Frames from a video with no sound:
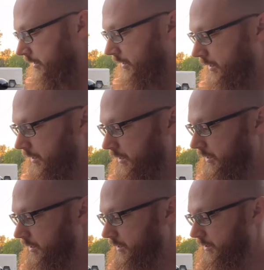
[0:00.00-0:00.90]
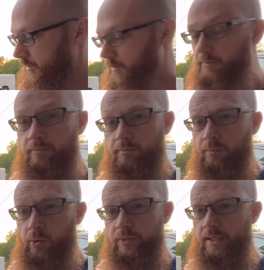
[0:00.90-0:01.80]
and
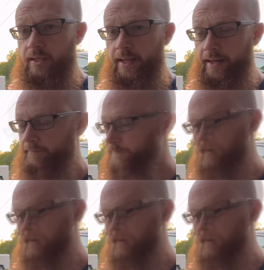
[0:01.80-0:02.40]
bolts into that.